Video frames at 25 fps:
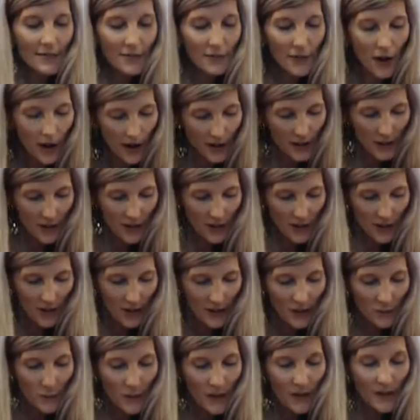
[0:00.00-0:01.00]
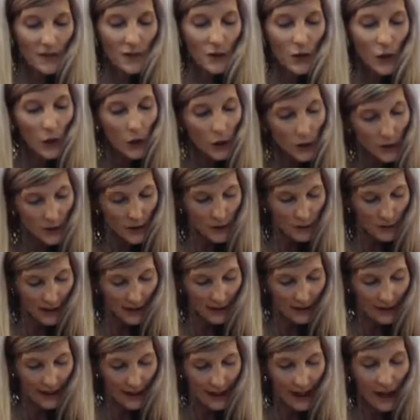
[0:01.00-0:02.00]
of consciousness because
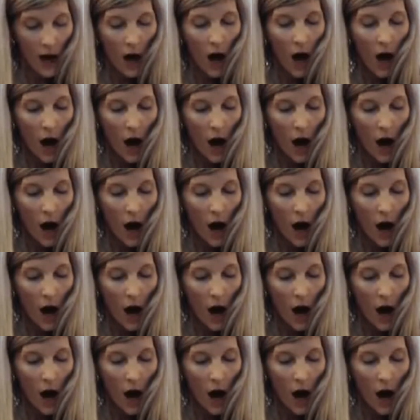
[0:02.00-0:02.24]
ultimately